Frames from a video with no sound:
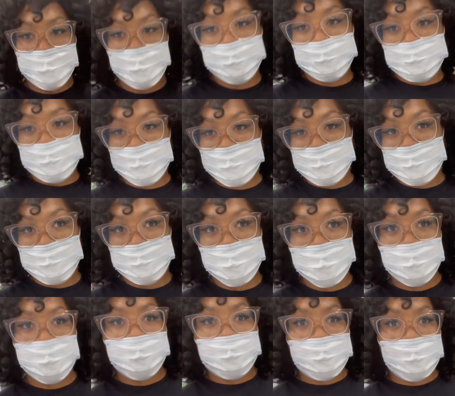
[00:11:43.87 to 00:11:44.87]
I'm supposed to be
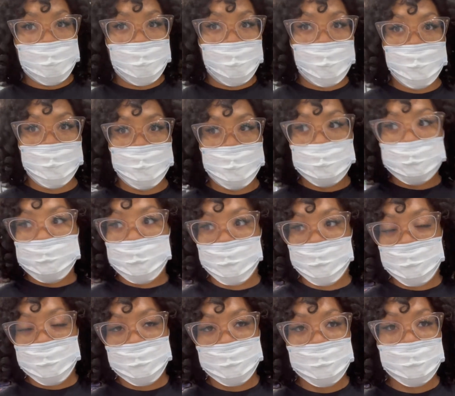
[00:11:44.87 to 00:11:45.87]
baking a cake for
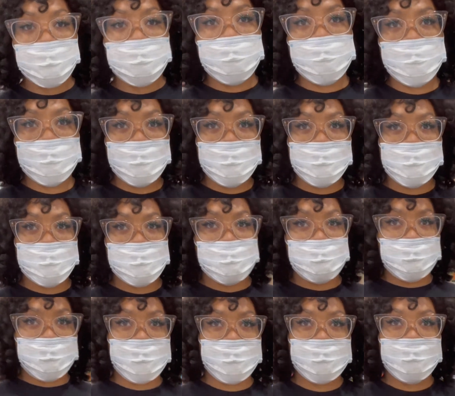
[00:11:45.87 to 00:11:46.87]
someone
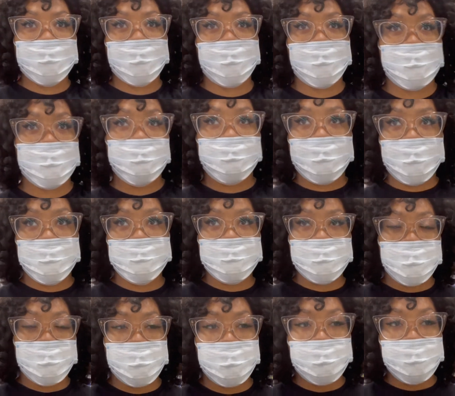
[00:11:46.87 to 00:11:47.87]
this week, so I gotta grab
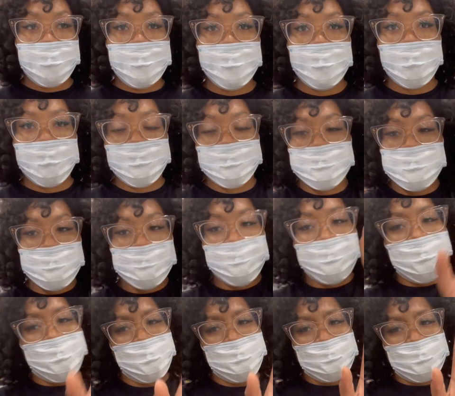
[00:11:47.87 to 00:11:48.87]
that, and then some
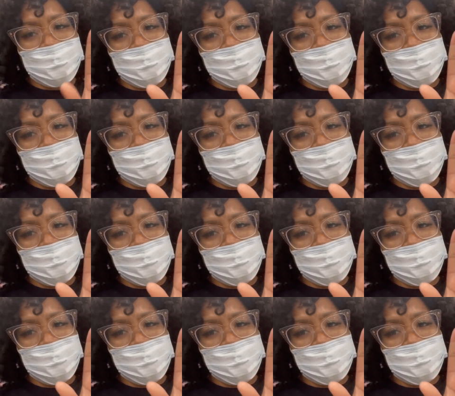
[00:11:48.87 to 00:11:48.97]
green